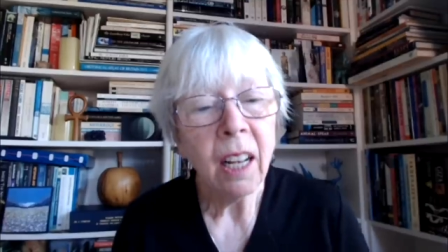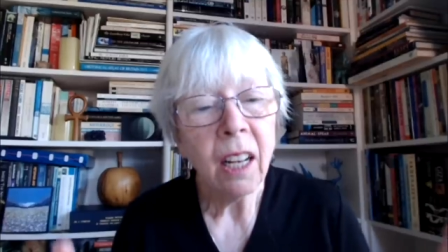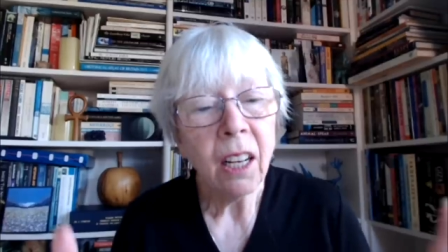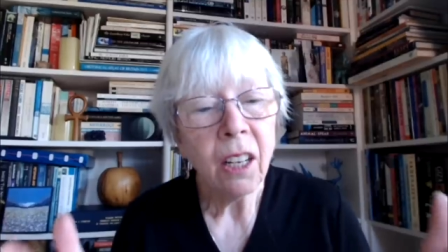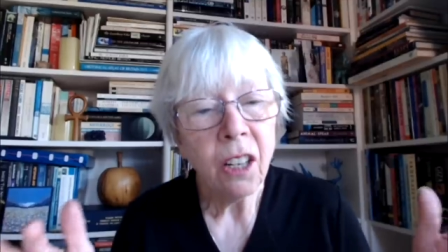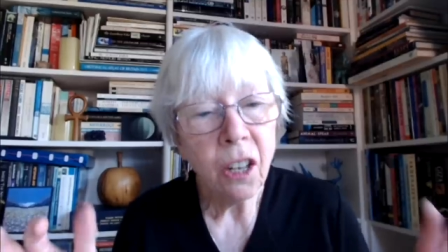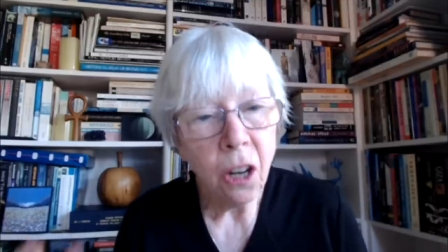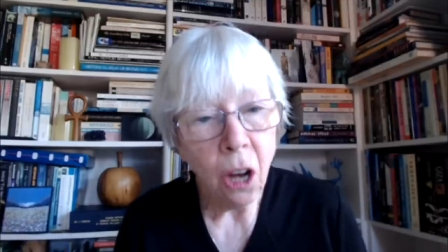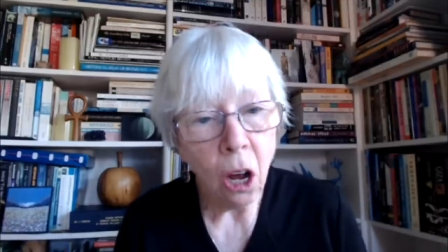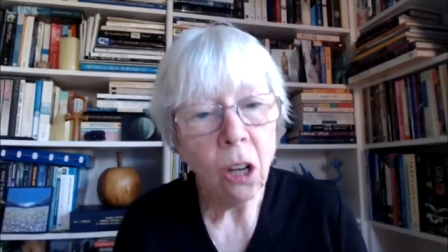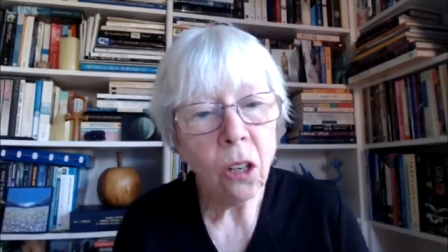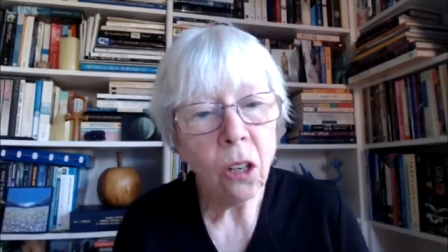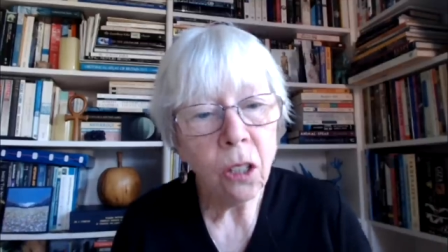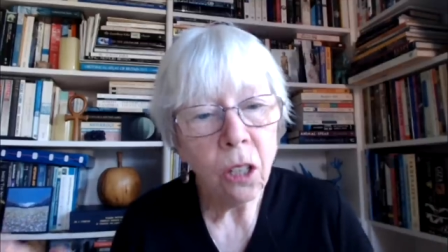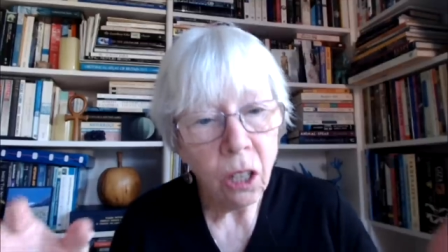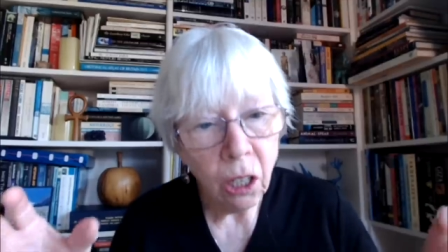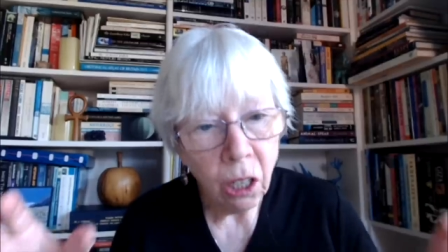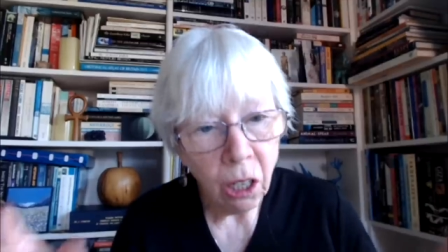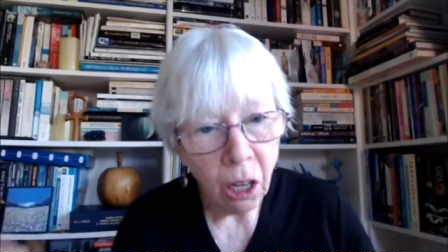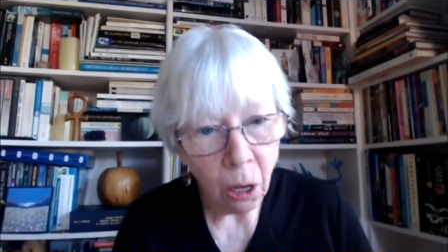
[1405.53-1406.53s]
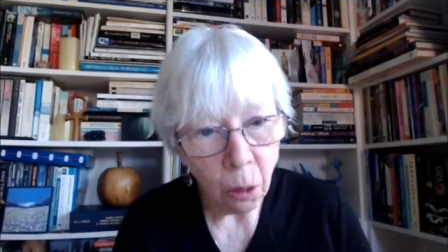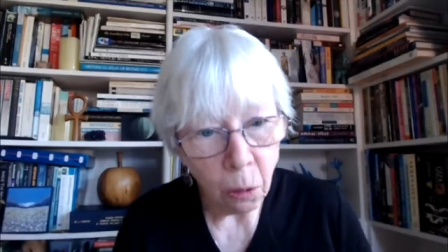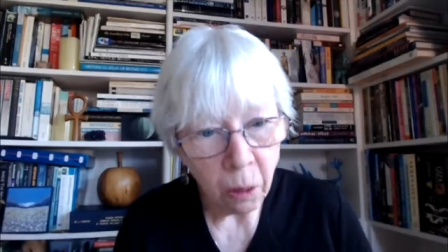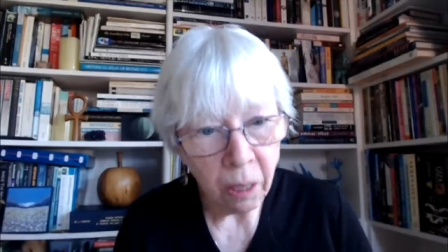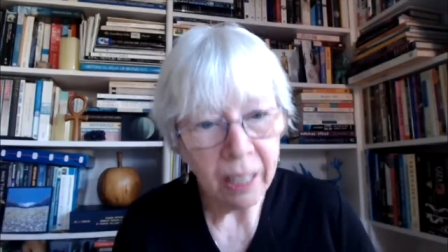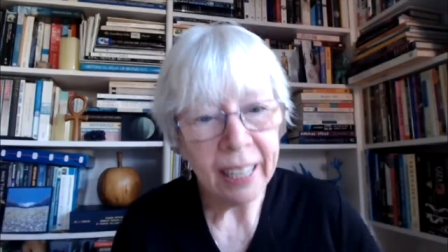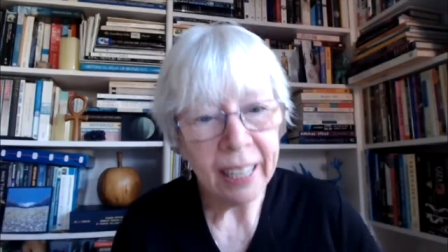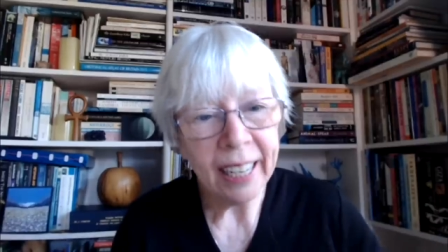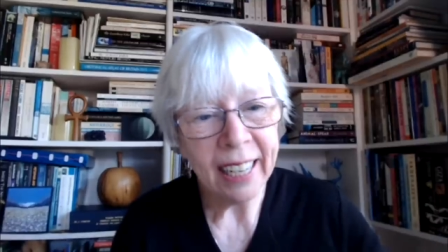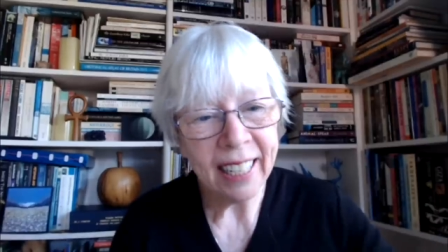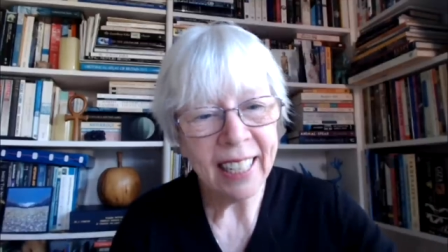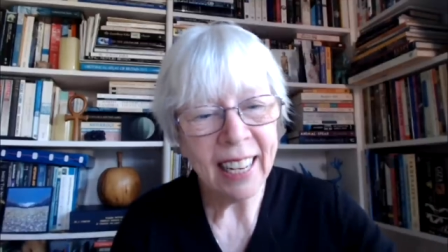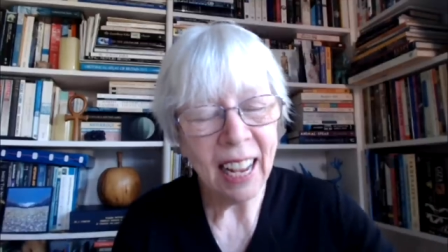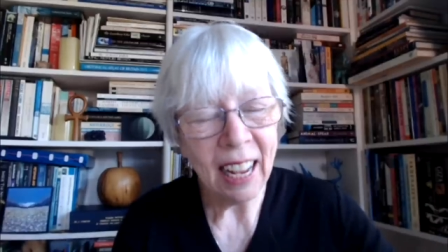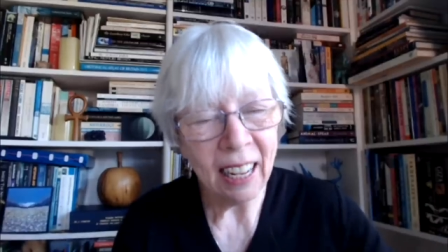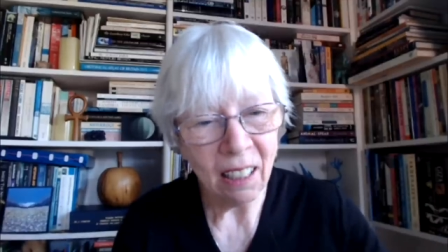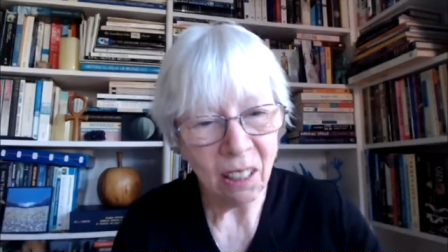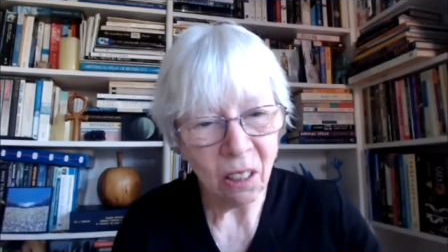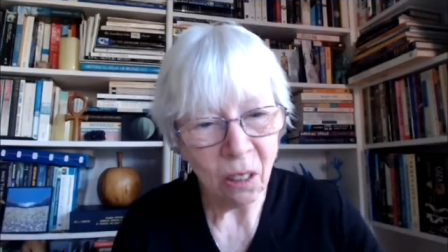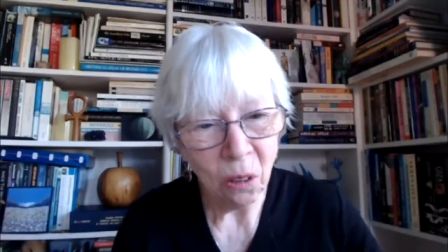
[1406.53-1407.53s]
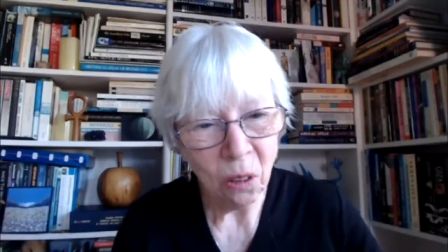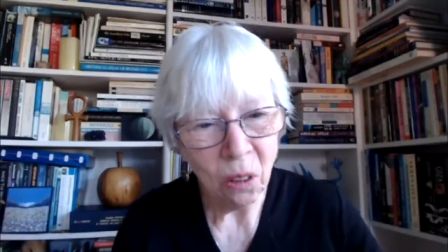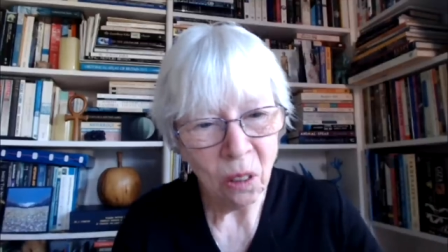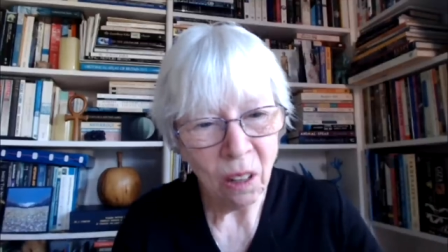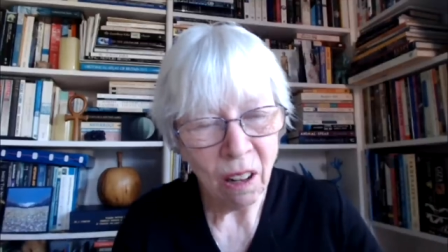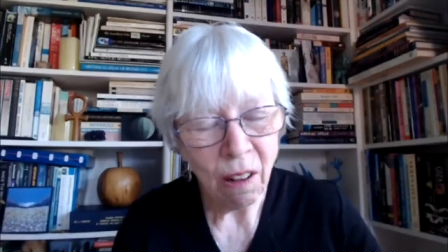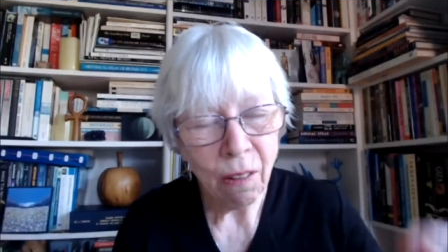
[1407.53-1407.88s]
non-locally entangle